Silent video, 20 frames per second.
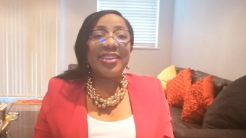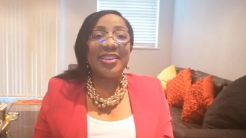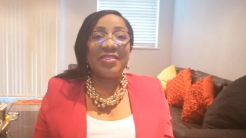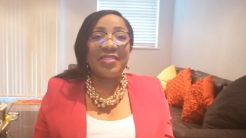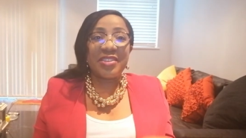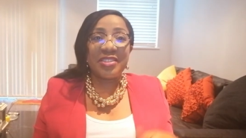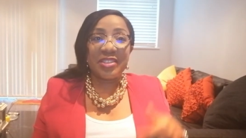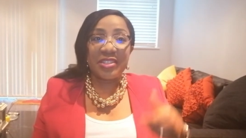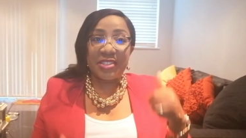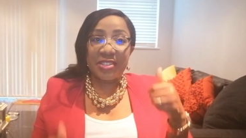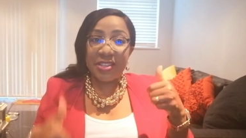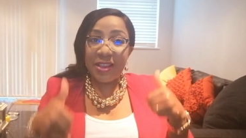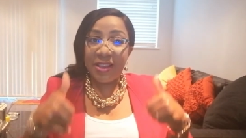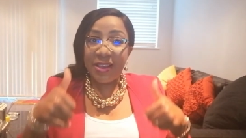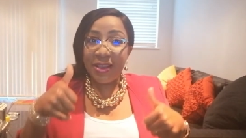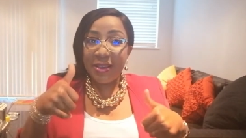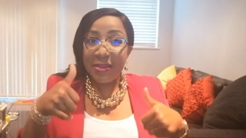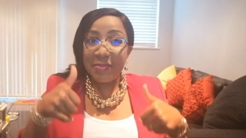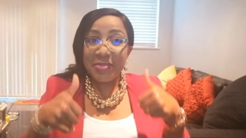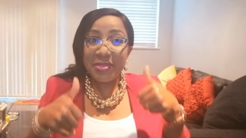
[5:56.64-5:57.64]
Give us a
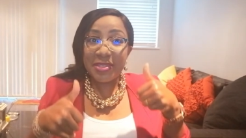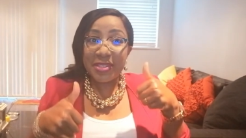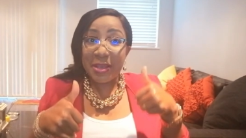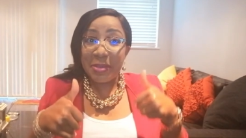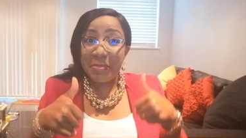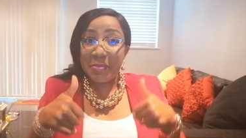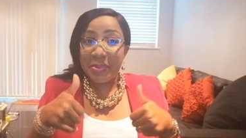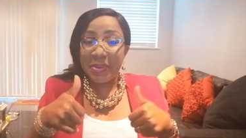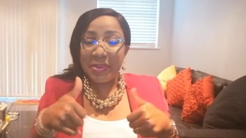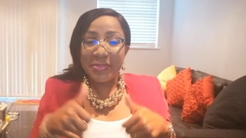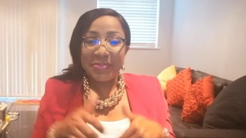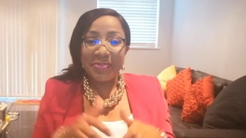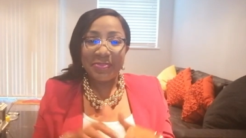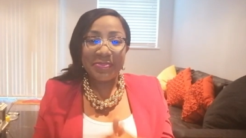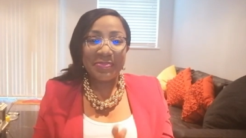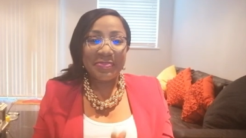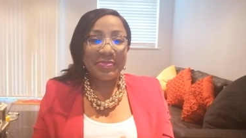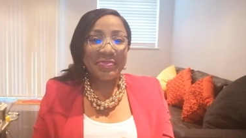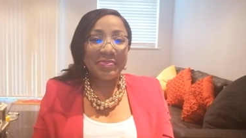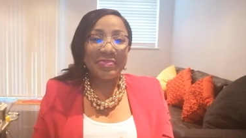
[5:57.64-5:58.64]
thumbs up.
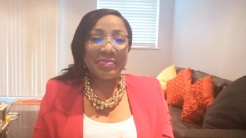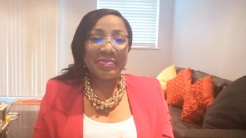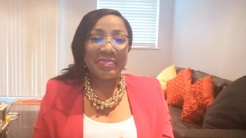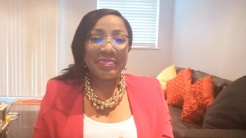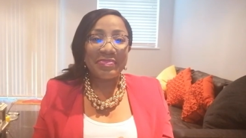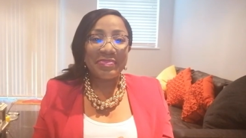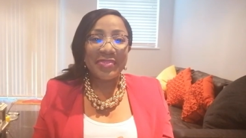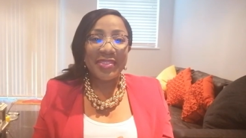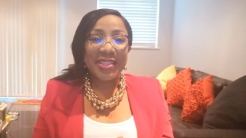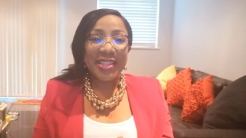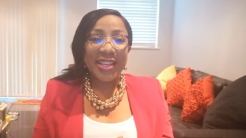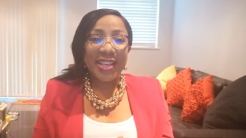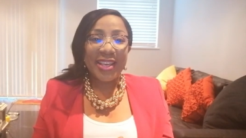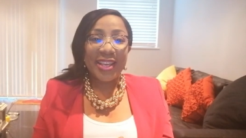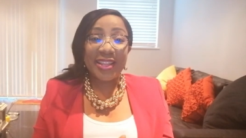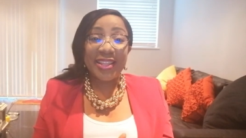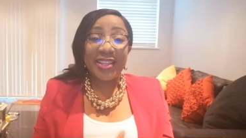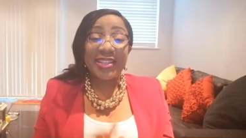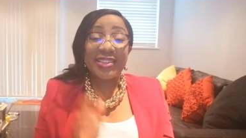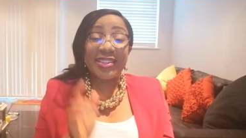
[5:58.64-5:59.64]

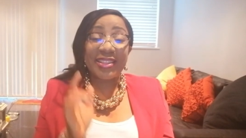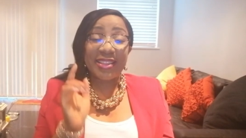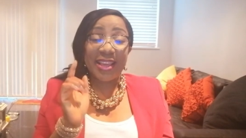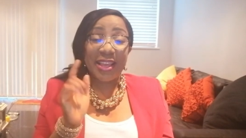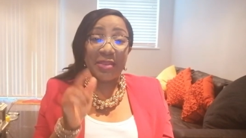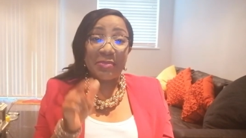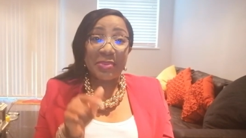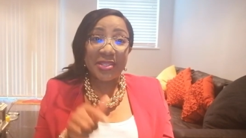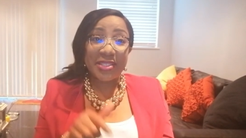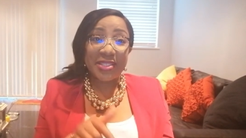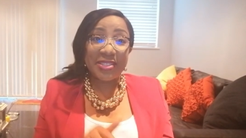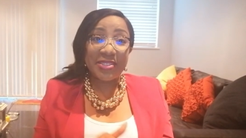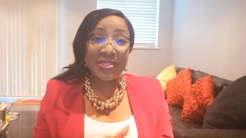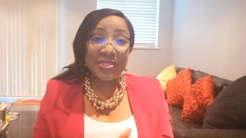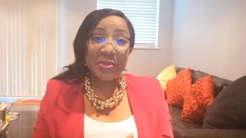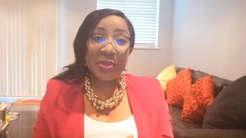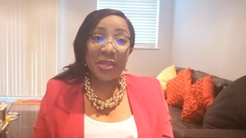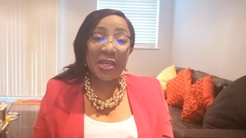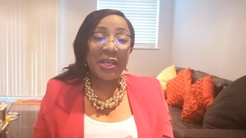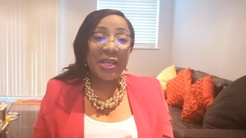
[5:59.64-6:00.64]
Click the like button
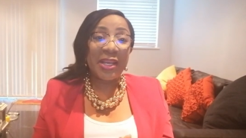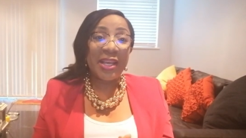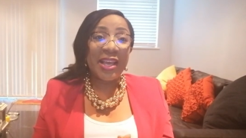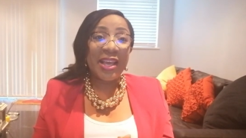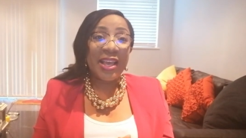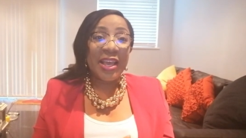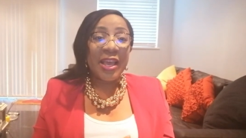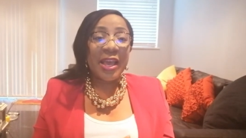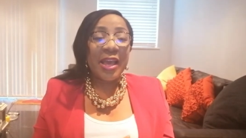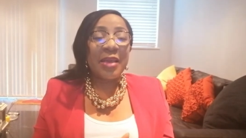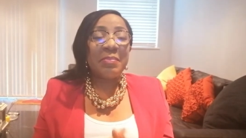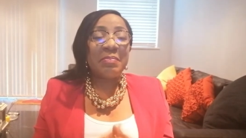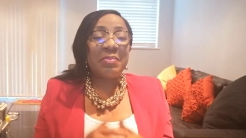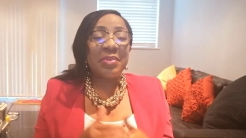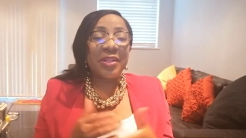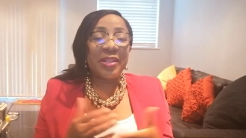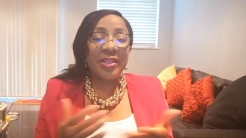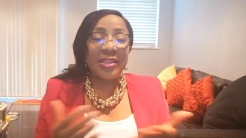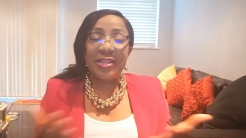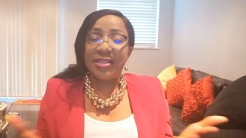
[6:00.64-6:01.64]
as well. And
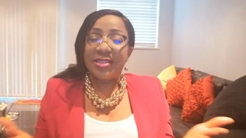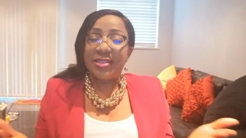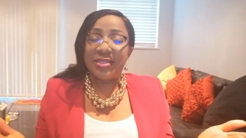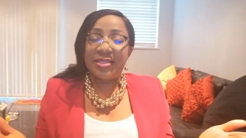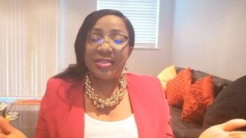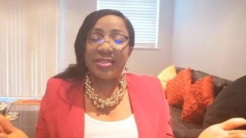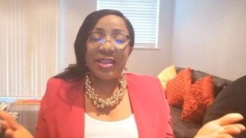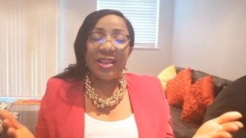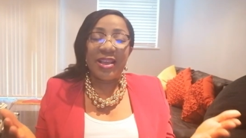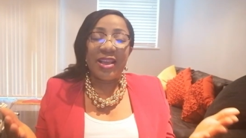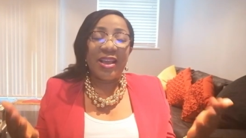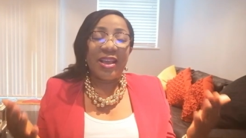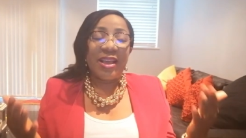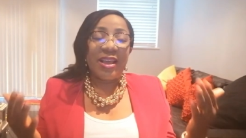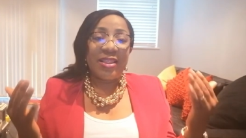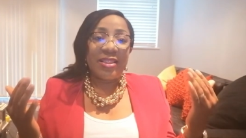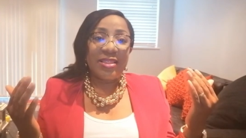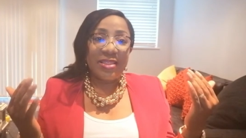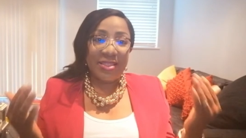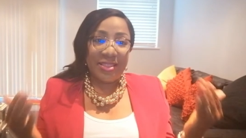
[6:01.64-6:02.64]
please
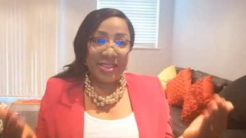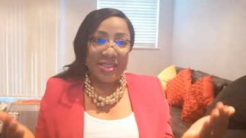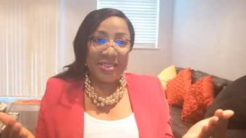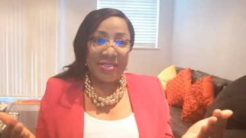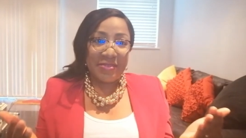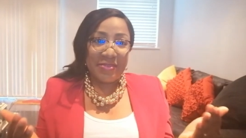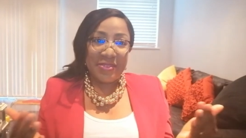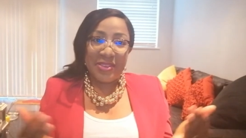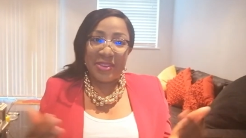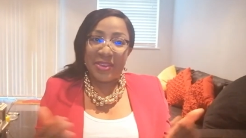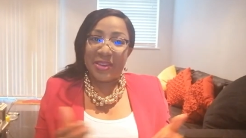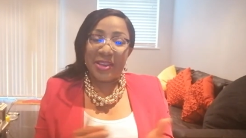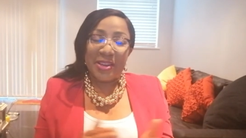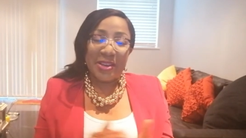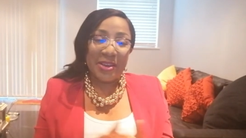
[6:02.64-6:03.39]
leave your